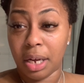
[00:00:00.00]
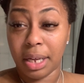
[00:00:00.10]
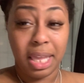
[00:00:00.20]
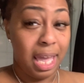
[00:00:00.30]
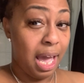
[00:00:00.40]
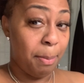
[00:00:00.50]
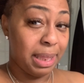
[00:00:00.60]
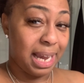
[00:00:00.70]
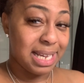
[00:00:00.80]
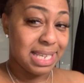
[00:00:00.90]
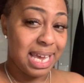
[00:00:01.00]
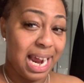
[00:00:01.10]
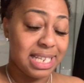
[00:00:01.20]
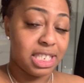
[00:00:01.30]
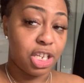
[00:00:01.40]
Yeah, but like I said, I
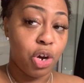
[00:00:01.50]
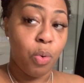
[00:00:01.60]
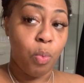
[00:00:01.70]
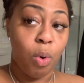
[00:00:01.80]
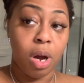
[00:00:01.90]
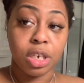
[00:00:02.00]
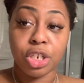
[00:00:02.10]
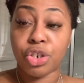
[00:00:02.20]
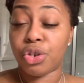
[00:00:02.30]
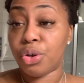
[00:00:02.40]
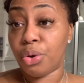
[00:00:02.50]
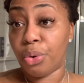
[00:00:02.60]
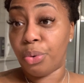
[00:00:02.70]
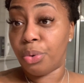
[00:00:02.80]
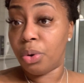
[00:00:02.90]
still want
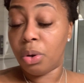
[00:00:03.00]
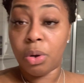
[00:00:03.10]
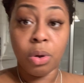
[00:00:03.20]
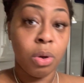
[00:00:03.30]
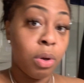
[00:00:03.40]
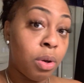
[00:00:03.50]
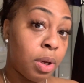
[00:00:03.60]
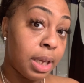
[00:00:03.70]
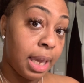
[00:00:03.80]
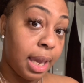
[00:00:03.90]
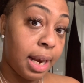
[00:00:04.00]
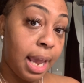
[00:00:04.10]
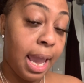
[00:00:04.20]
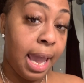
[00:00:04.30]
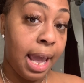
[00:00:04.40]
to get
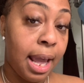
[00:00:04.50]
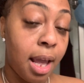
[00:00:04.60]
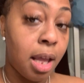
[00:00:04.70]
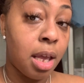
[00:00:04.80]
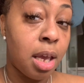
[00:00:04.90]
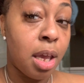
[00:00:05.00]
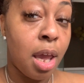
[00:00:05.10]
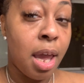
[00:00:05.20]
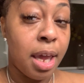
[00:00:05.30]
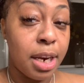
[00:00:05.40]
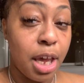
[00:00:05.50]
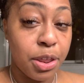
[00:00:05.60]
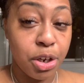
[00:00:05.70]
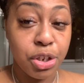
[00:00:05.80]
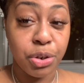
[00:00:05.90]

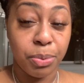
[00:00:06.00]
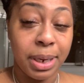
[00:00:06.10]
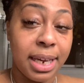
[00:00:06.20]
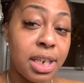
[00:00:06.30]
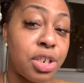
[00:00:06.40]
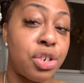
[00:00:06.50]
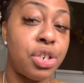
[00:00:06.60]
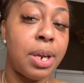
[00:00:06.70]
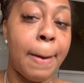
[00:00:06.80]
another syringe,